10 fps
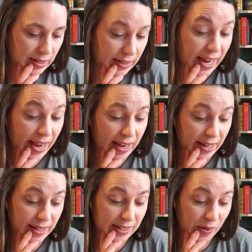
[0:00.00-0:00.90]
yeah,
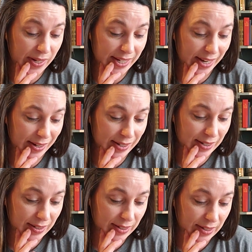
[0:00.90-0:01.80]
so that's it.
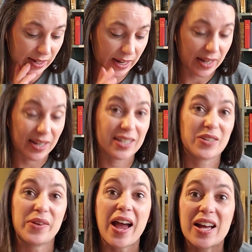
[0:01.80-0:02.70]
So
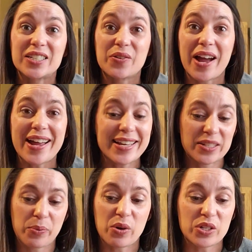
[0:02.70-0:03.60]
yeah, so guys, a
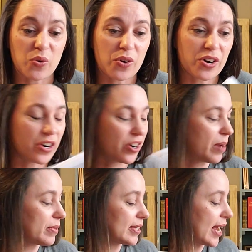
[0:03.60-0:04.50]
bonus order.
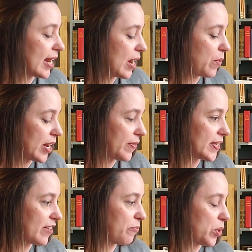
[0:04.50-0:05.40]
I'm excited. I want to get this
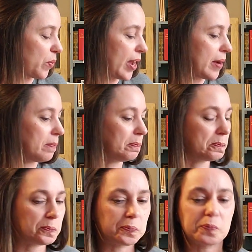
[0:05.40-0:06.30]
stuff put away,
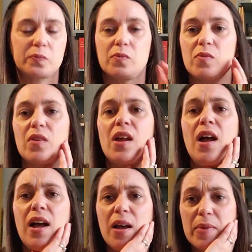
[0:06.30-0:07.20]

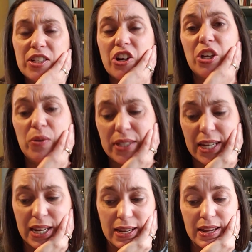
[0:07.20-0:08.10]
and start
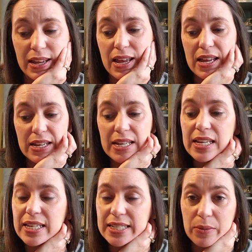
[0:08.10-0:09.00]
using
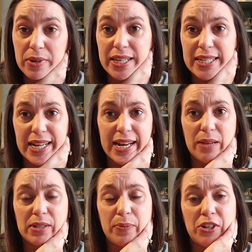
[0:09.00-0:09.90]
some of these
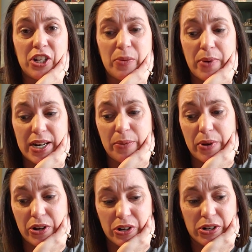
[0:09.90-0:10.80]
items, especially the body
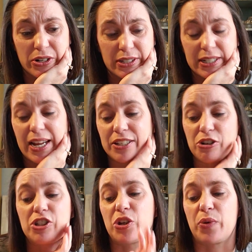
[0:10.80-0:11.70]
butters. You guys are
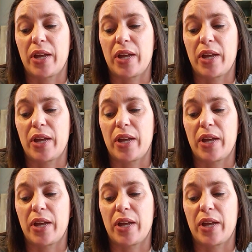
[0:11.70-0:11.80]
so